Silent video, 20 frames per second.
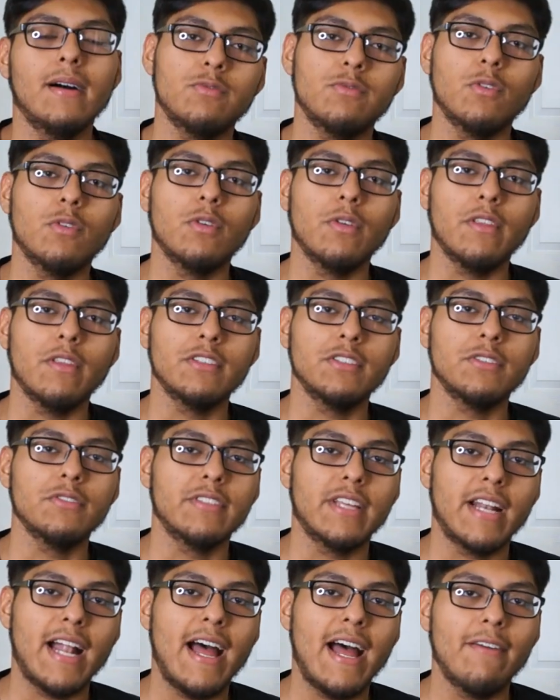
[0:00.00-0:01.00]
for the shoes
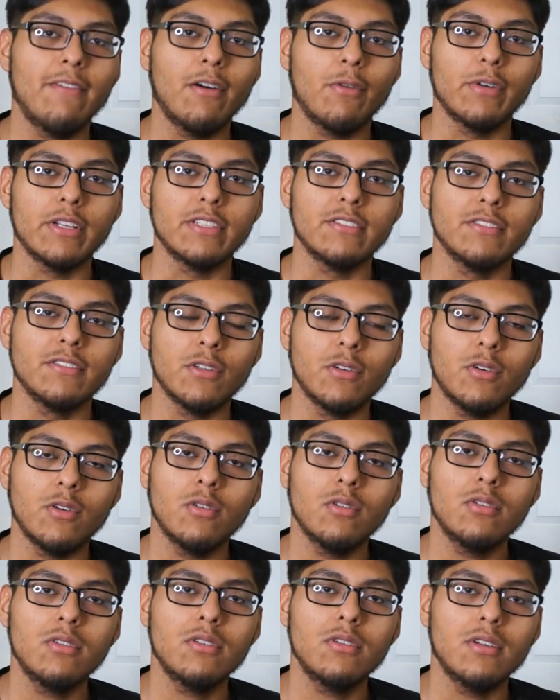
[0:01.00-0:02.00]
that I have already
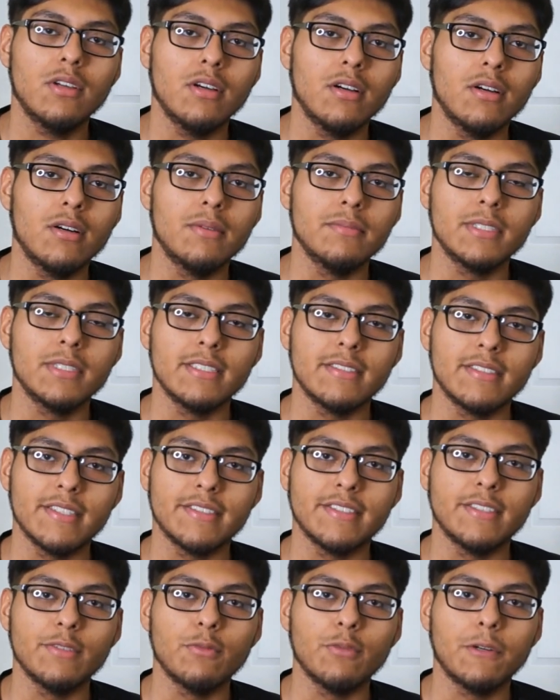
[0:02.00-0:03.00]
sold to
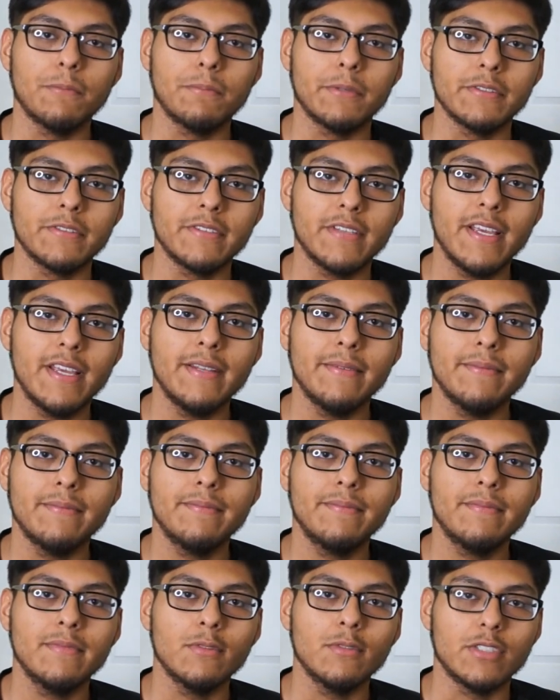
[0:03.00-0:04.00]
61%,
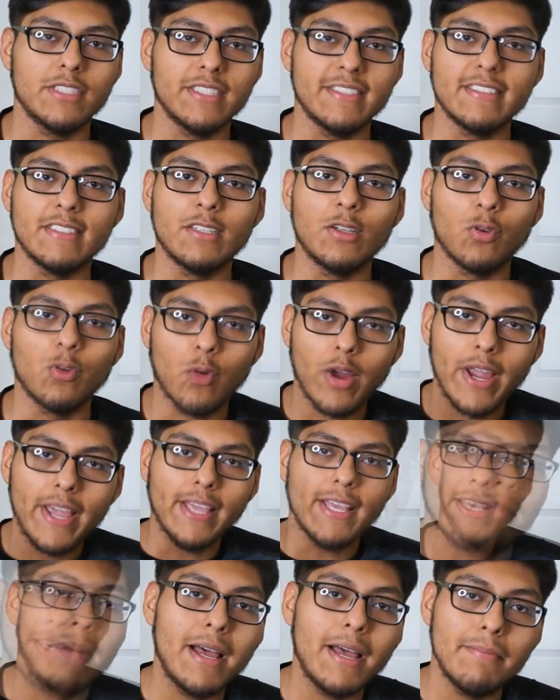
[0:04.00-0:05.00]
which is great
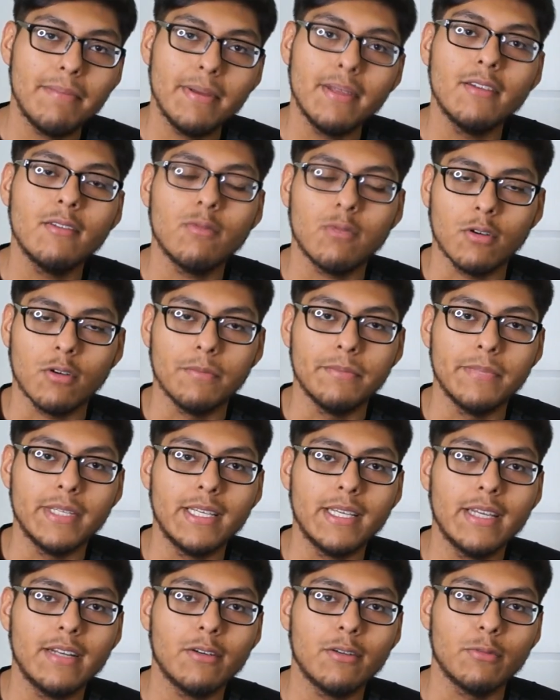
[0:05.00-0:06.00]
in my opinion for a
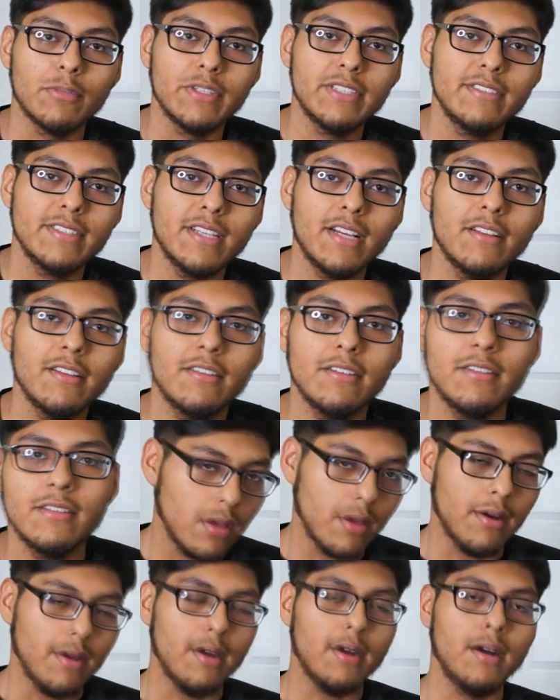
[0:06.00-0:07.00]
beginner reseller.
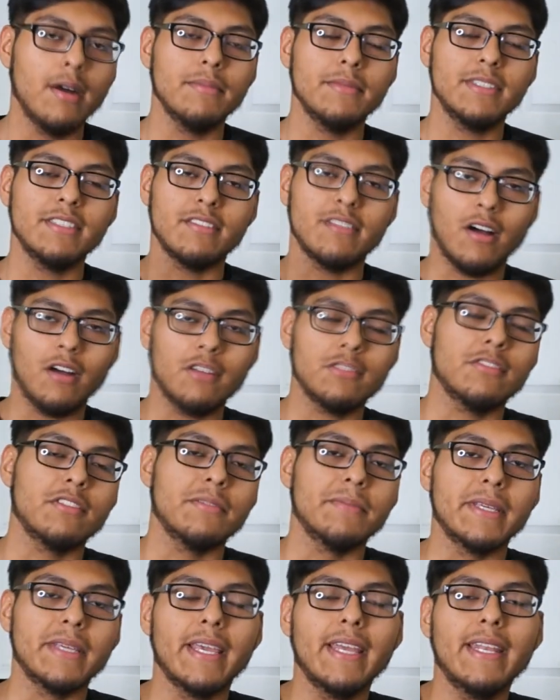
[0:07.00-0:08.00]
This is also the
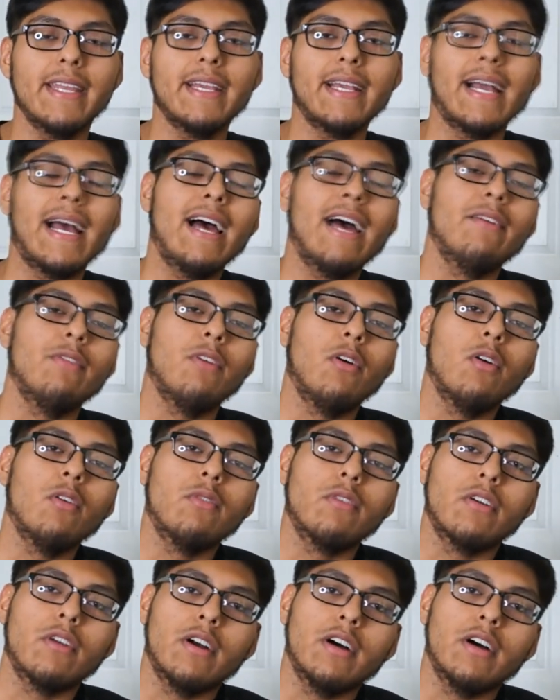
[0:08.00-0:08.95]
beginning. I have over